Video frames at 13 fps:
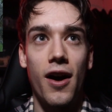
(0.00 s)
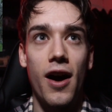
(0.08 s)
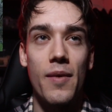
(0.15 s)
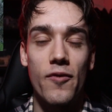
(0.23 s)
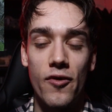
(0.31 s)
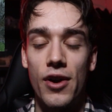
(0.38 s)

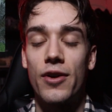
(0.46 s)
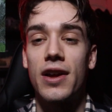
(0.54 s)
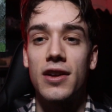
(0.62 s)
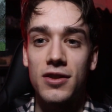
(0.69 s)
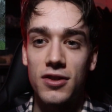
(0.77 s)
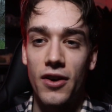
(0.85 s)
I'm very
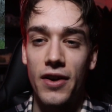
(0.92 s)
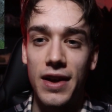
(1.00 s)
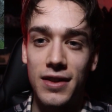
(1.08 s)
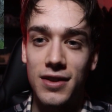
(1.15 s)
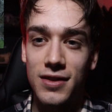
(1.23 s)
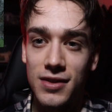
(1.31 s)

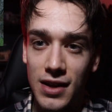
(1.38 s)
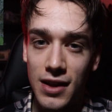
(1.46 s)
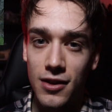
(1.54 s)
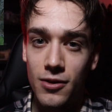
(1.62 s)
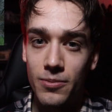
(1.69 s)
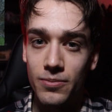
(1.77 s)
excited to see
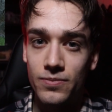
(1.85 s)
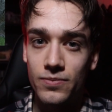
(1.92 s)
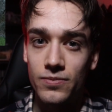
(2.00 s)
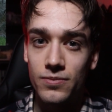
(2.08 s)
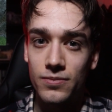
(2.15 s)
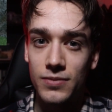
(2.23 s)
them
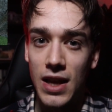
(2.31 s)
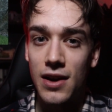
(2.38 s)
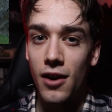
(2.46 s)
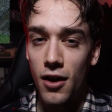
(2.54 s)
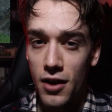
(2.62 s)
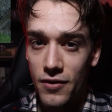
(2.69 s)

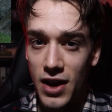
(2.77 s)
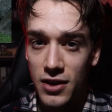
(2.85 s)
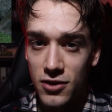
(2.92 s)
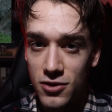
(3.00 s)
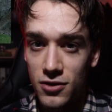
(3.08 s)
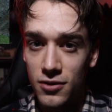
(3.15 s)
in live
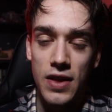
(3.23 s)
action.